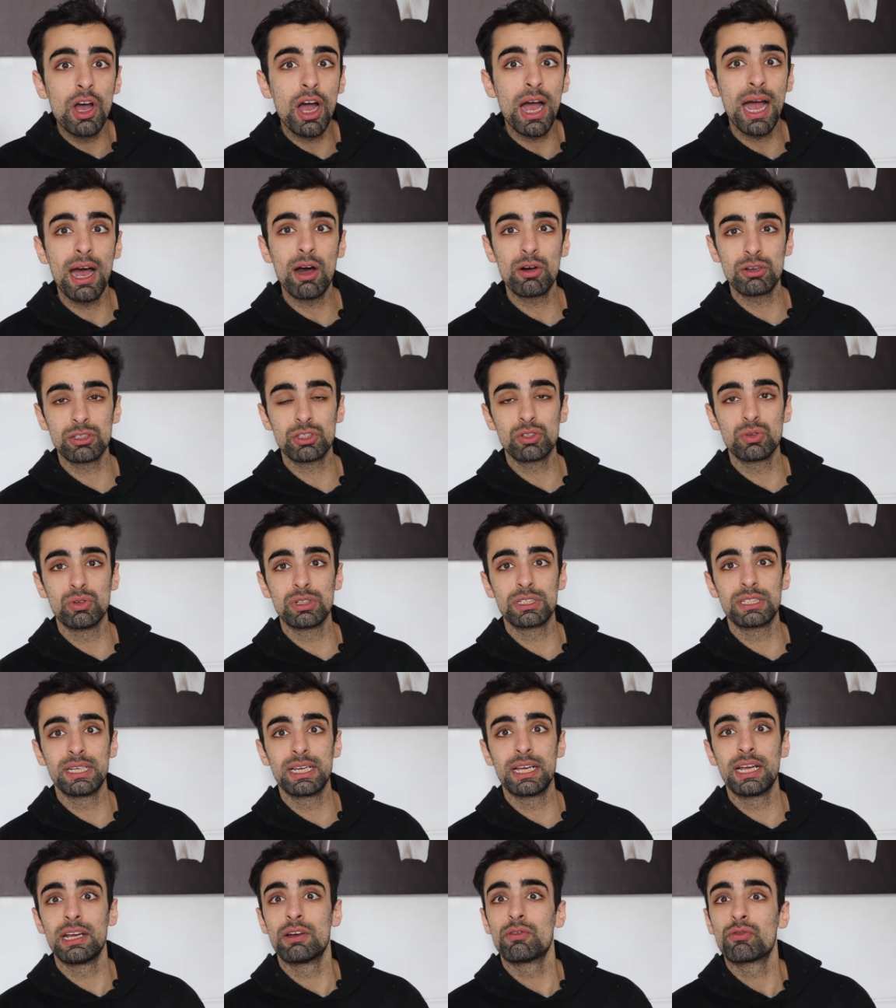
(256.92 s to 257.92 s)

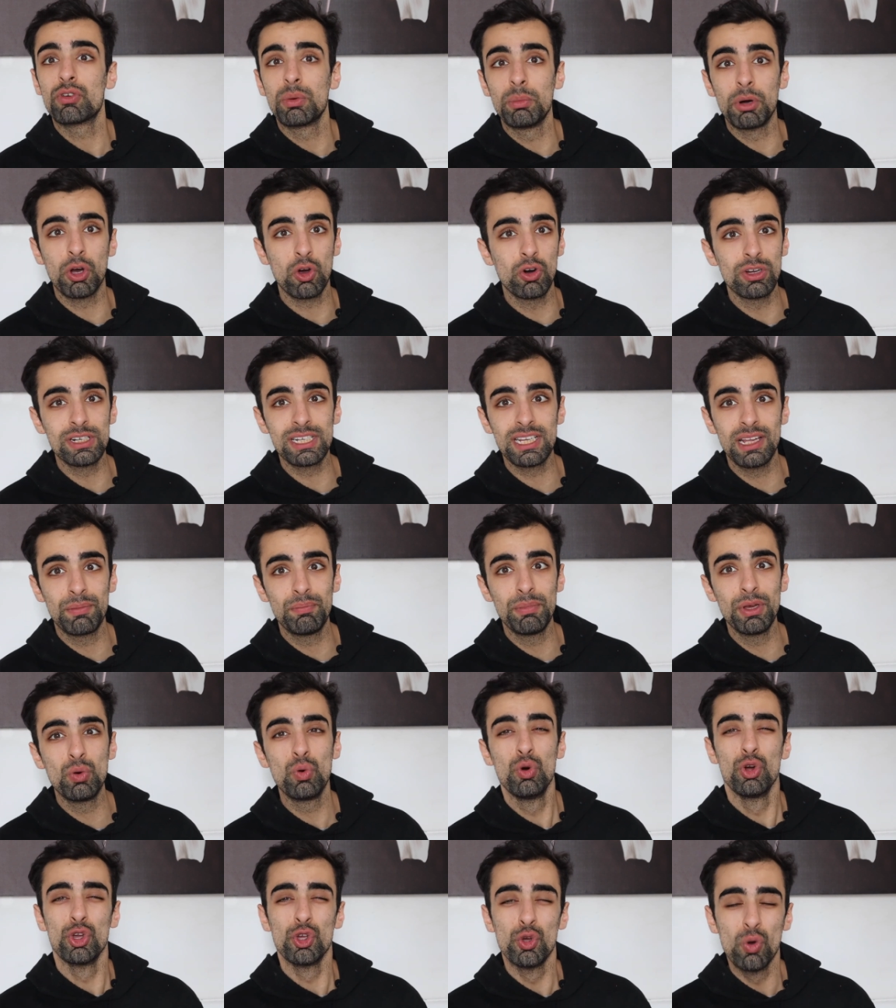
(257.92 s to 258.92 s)
outsourcing from a content
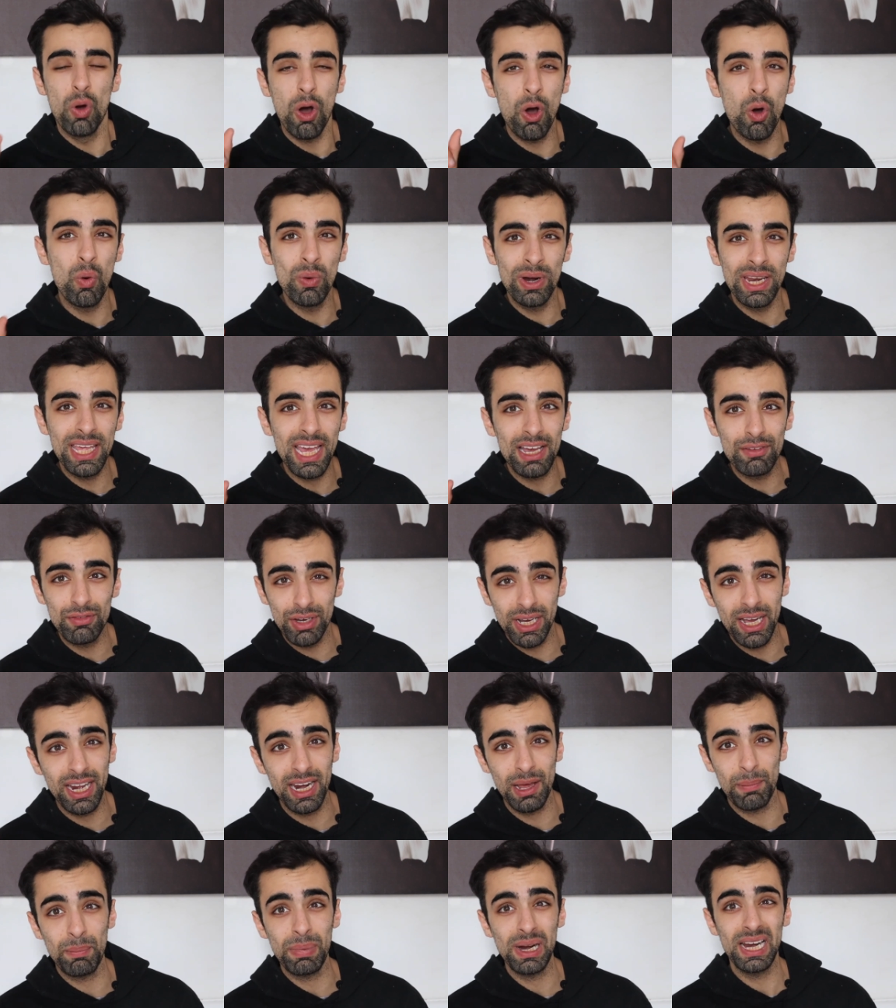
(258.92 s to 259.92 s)
mill, you're only ever
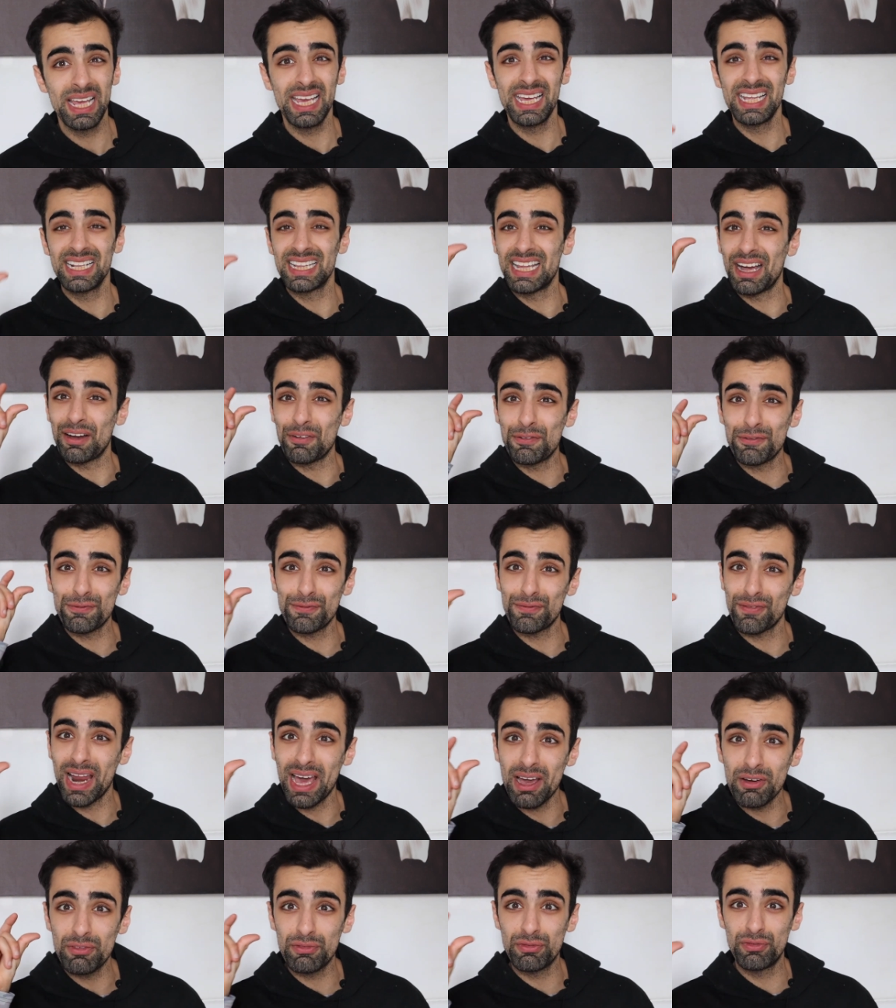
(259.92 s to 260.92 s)
gonna pay that
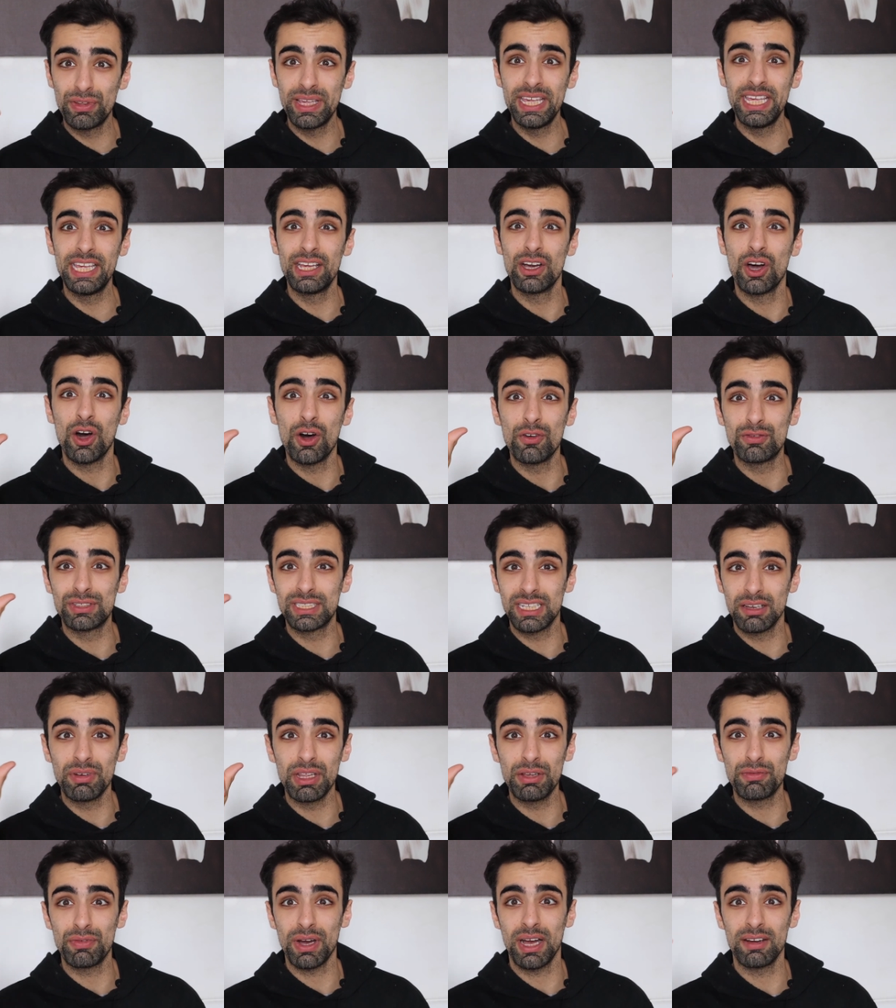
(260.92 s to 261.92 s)
flat fee of
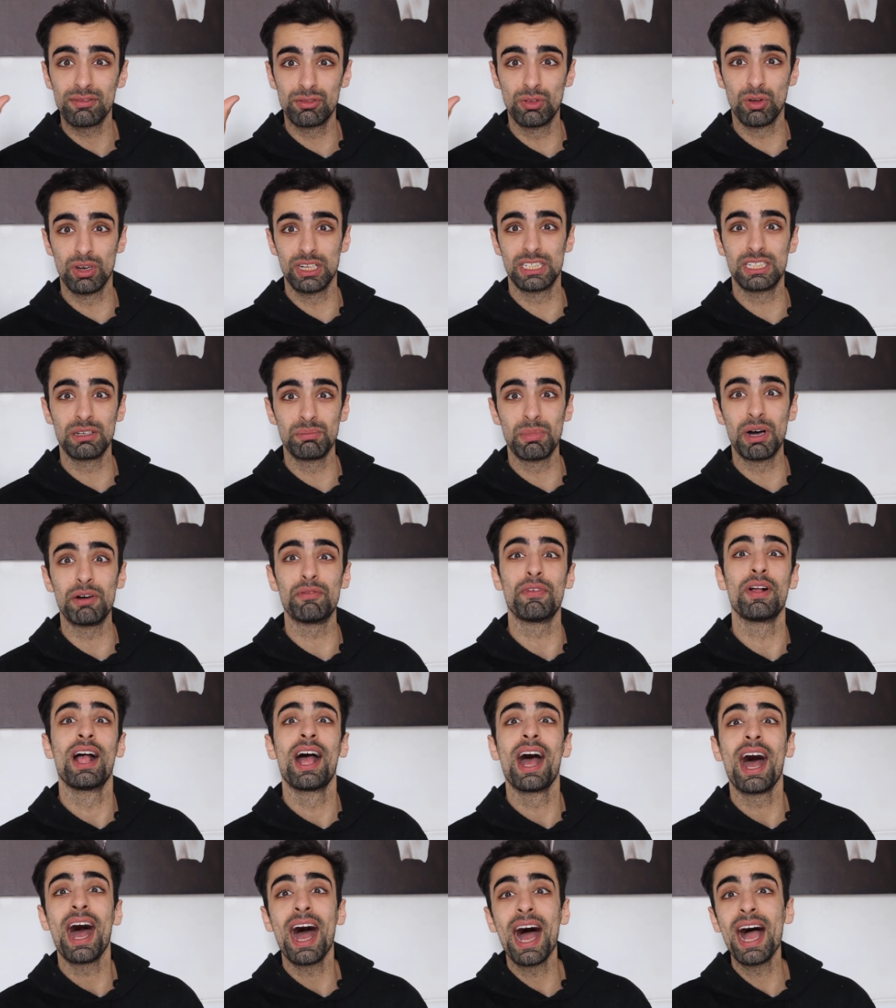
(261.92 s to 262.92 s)
$75 a month.
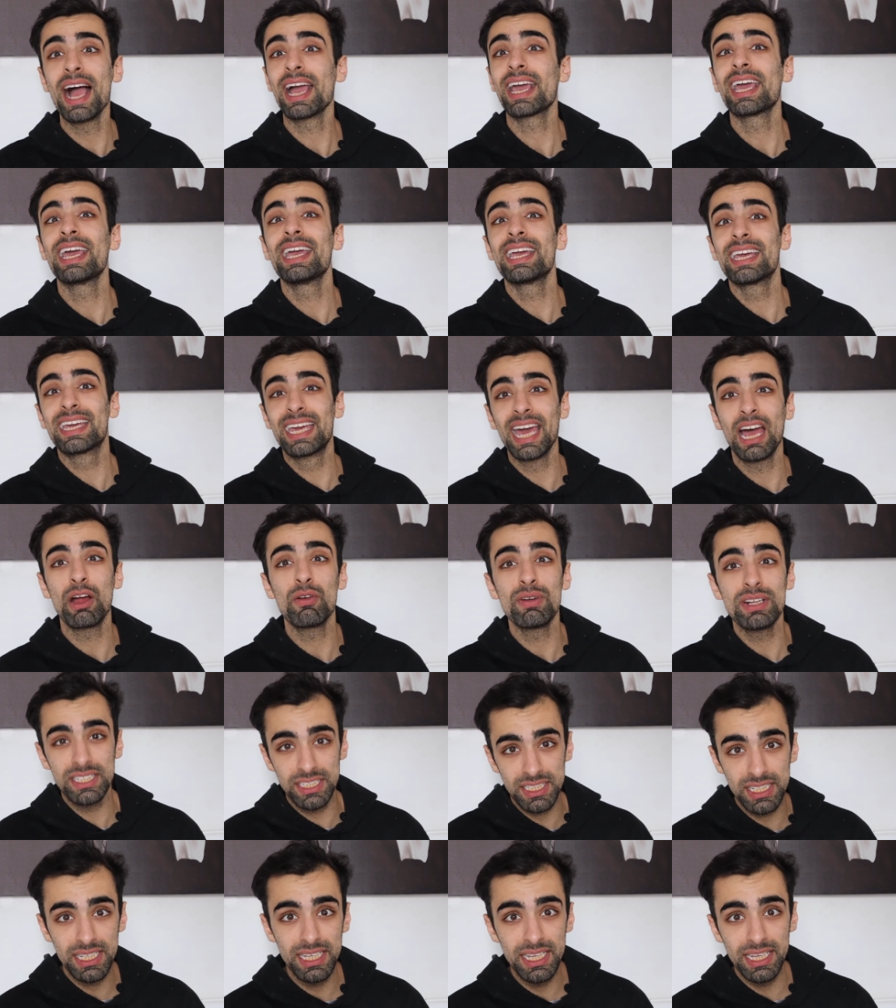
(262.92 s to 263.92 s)
I can
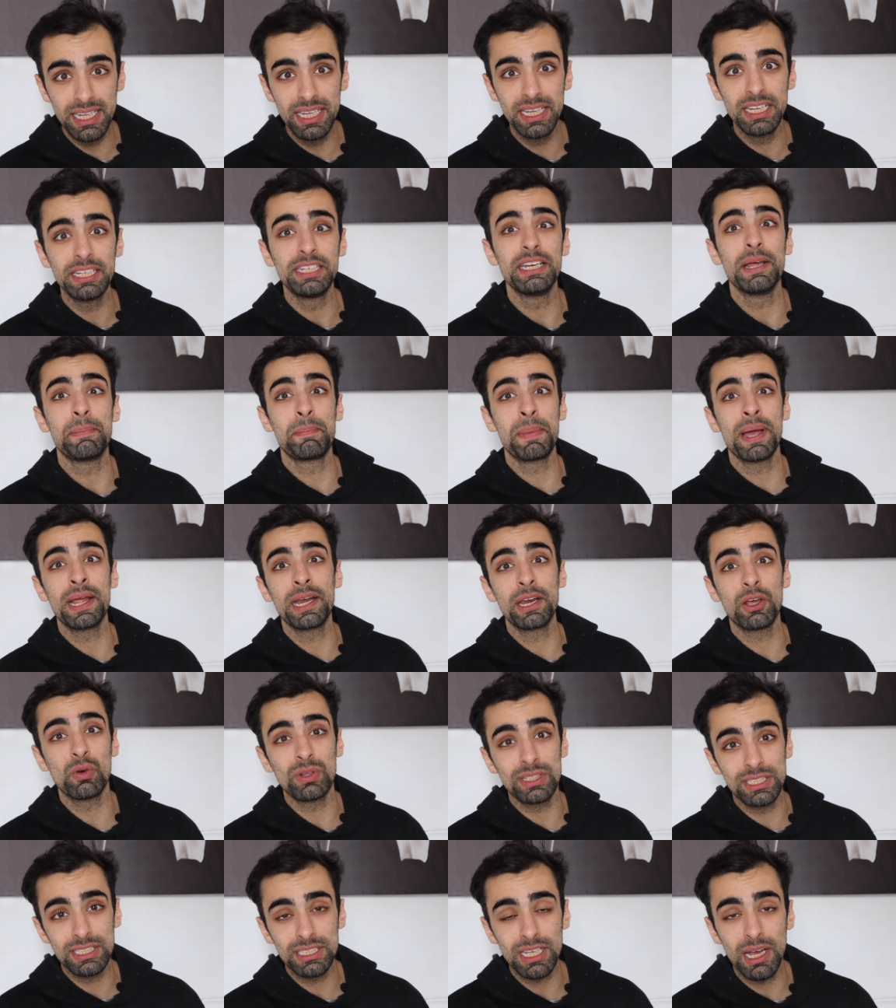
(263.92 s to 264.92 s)
guarantee, depending
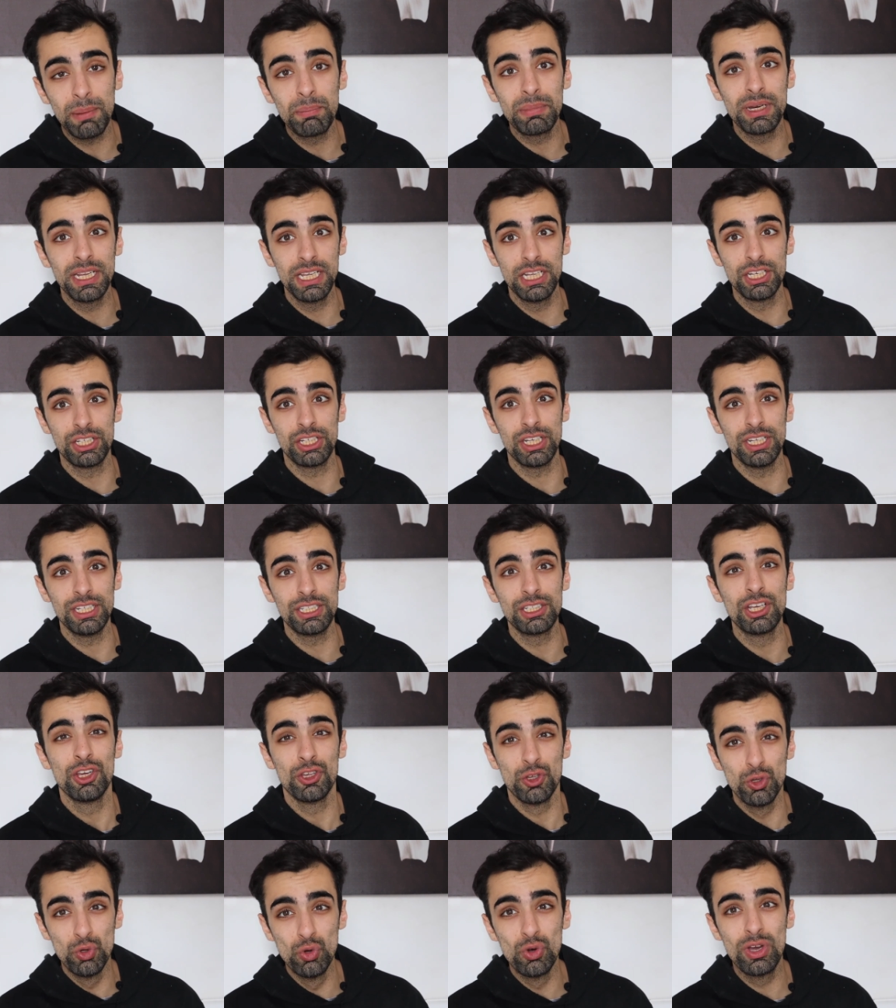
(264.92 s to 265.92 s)
on some niches,
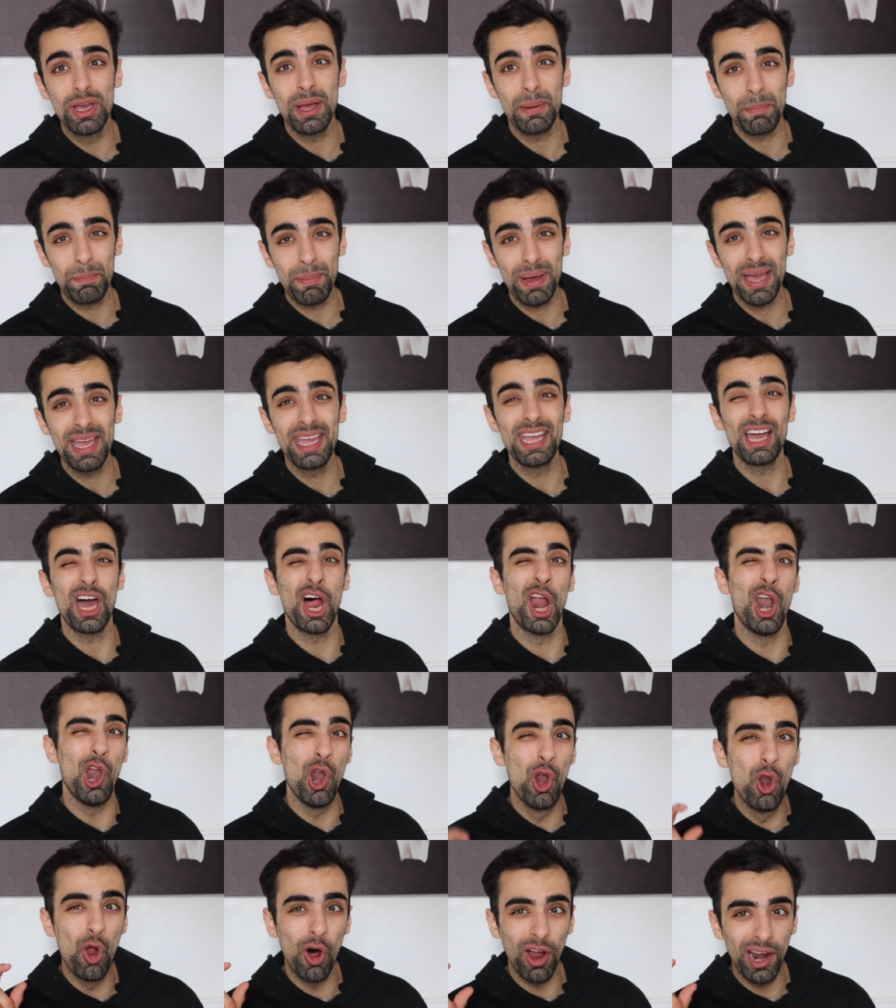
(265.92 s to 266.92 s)
you can pay a
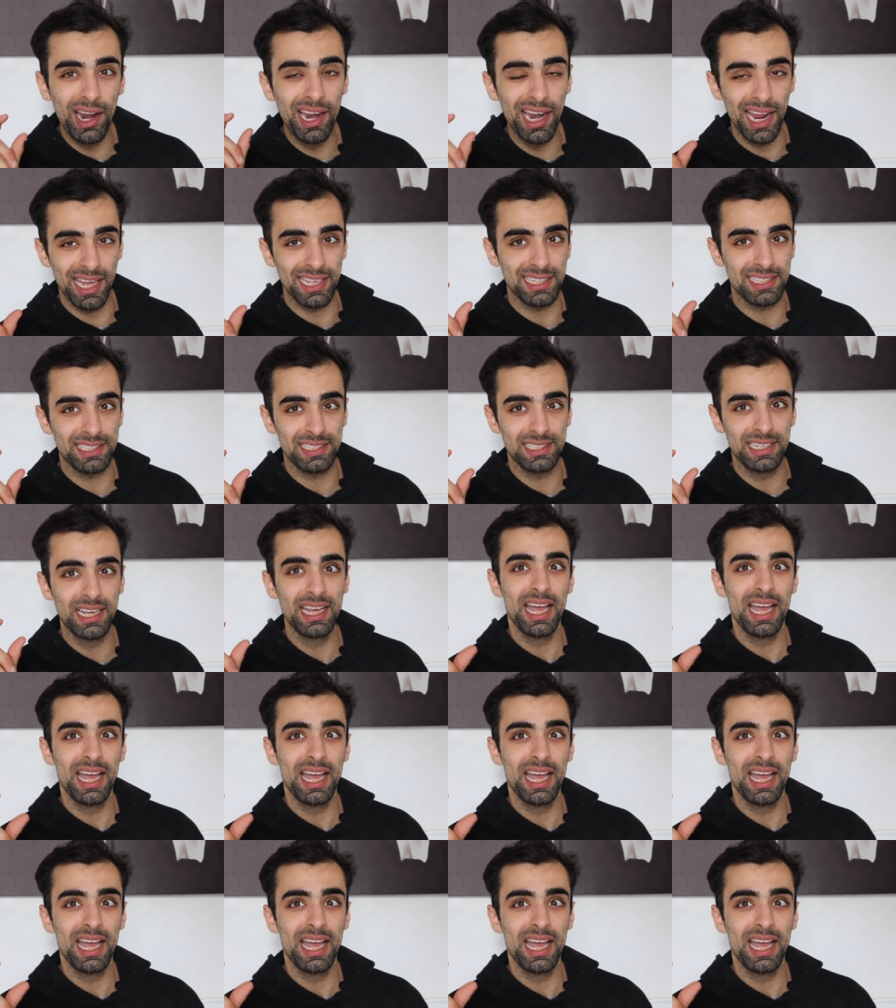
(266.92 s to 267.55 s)
lot less